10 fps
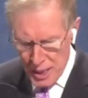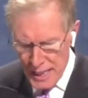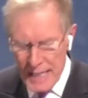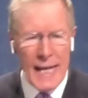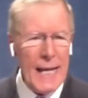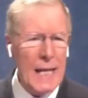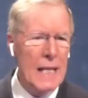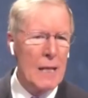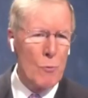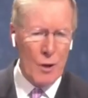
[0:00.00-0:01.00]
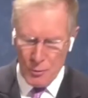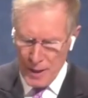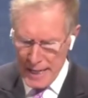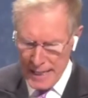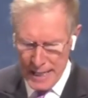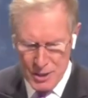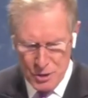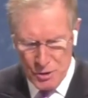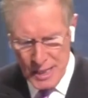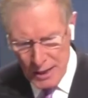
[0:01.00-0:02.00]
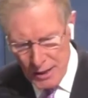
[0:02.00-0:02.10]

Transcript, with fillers: and helium were the right answers there.